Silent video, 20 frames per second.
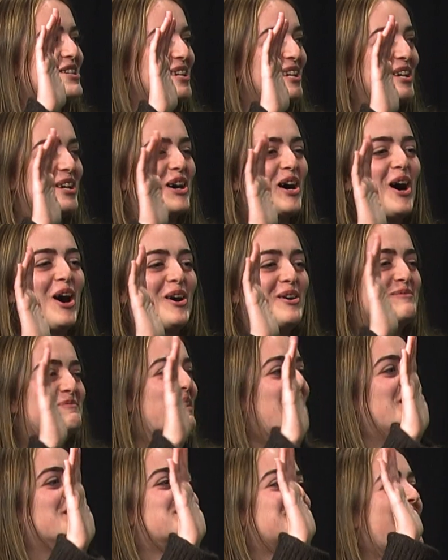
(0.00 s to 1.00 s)
You
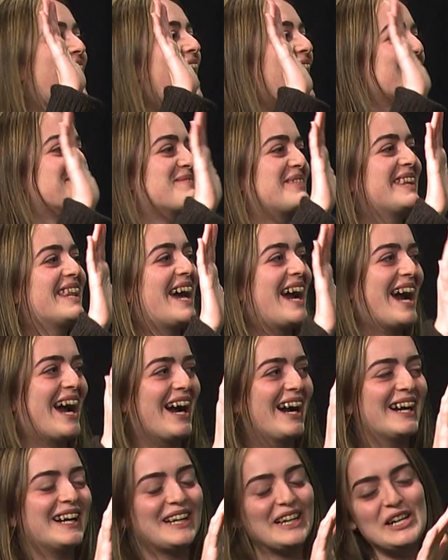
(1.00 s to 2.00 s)
almost had me there.